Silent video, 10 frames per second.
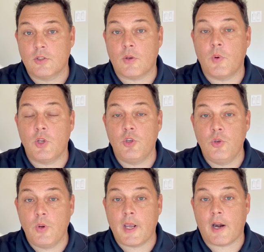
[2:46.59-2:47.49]
someone
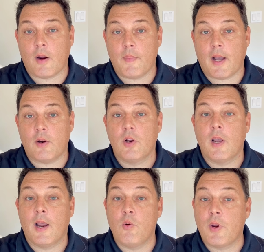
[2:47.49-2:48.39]
you care about,
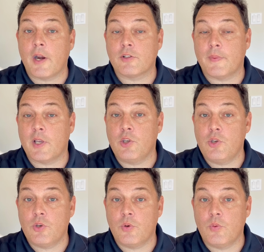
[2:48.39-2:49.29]
and who cares about
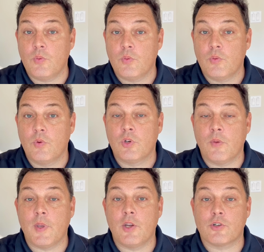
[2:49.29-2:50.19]
you
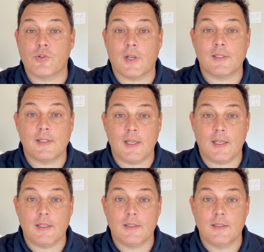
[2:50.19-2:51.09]
to be your trustee.